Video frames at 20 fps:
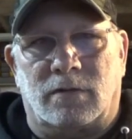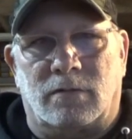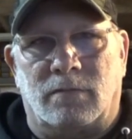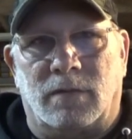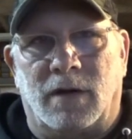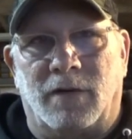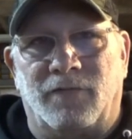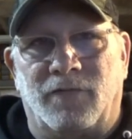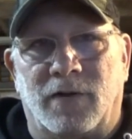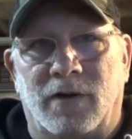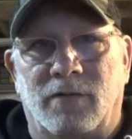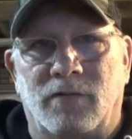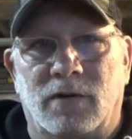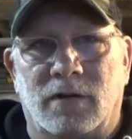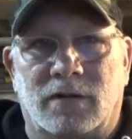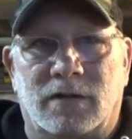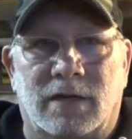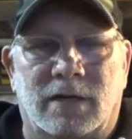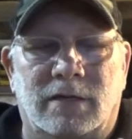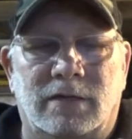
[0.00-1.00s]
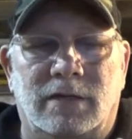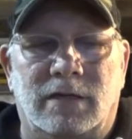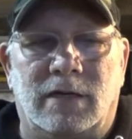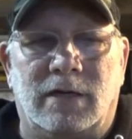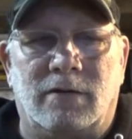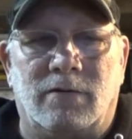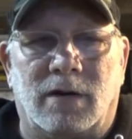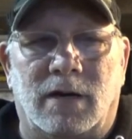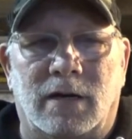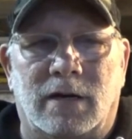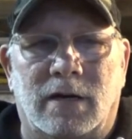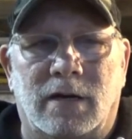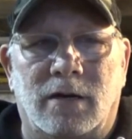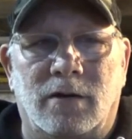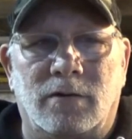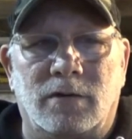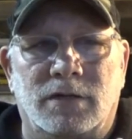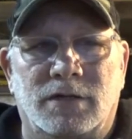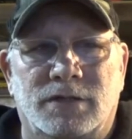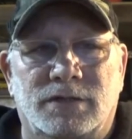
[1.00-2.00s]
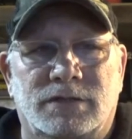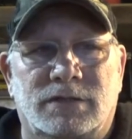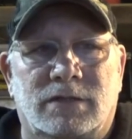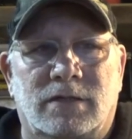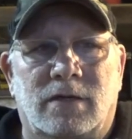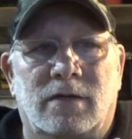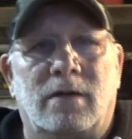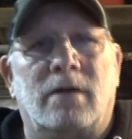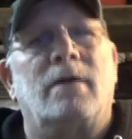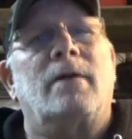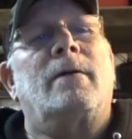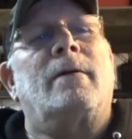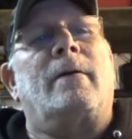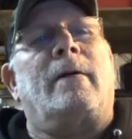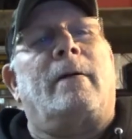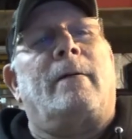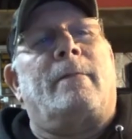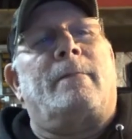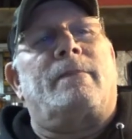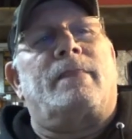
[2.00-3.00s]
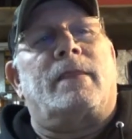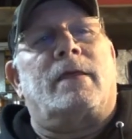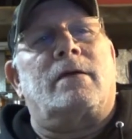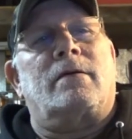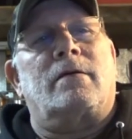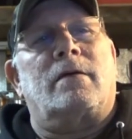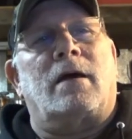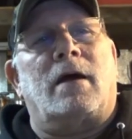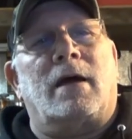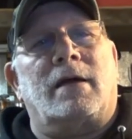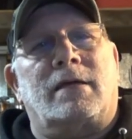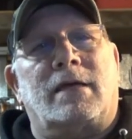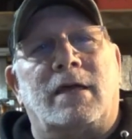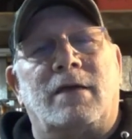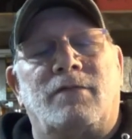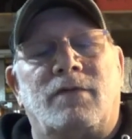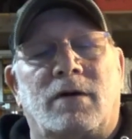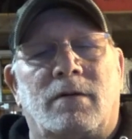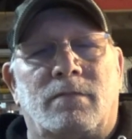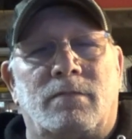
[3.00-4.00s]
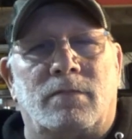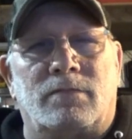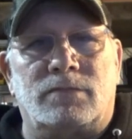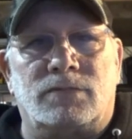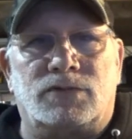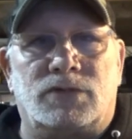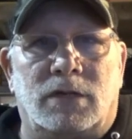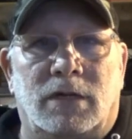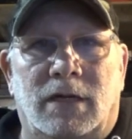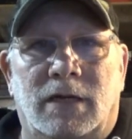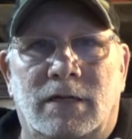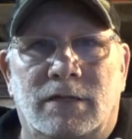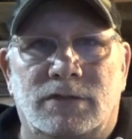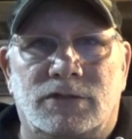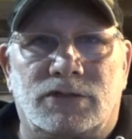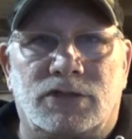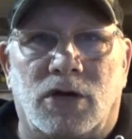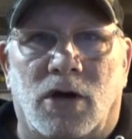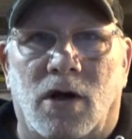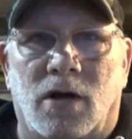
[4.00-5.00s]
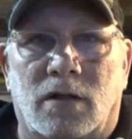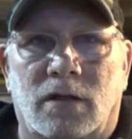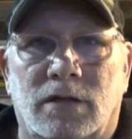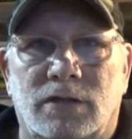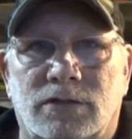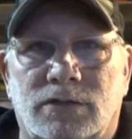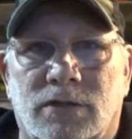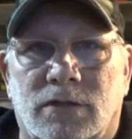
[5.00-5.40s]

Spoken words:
My favorite thing to eat right now is, I gave up eating chocolate,